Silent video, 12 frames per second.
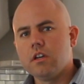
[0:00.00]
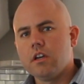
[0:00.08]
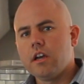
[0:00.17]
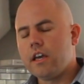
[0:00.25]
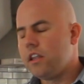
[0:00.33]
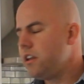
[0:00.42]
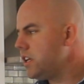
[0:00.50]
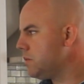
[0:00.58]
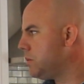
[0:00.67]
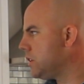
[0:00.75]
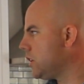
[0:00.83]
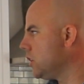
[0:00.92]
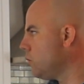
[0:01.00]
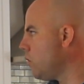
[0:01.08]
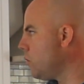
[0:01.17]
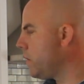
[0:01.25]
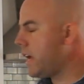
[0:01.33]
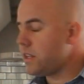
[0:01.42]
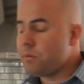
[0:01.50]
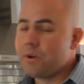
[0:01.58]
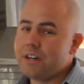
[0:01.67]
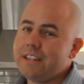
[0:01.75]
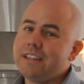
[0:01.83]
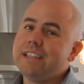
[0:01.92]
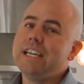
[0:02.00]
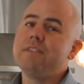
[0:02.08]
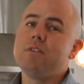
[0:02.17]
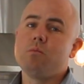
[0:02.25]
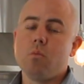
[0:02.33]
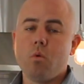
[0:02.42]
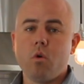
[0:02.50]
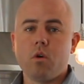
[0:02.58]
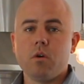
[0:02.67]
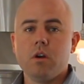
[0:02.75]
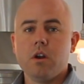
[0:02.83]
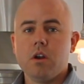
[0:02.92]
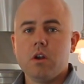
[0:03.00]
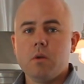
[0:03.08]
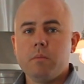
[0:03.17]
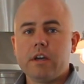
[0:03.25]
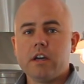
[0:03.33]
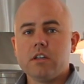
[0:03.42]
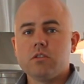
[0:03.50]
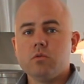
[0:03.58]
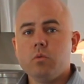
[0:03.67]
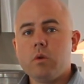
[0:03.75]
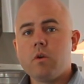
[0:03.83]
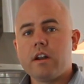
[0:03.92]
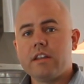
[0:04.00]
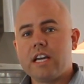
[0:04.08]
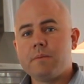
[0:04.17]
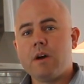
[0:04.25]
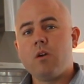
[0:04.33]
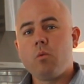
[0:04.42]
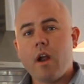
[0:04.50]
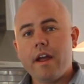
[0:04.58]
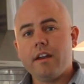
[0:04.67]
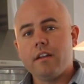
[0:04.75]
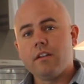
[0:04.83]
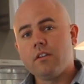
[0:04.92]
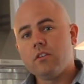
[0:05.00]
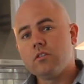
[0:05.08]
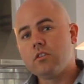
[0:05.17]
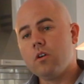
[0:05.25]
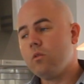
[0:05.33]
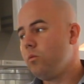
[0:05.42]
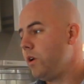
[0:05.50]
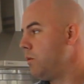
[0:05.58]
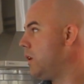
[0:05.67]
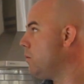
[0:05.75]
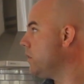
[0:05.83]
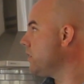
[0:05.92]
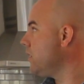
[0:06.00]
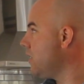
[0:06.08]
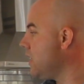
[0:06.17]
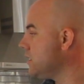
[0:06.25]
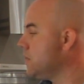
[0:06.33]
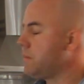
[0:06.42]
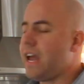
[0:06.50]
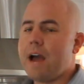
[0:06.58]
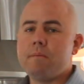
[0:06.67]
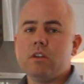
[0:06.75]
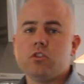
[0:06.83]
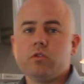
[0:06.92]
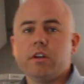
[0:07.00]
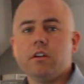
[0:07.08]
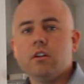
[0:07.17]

And in this particular one, we had to put even more because we wanted to come out right. So we went with custom cabinetry.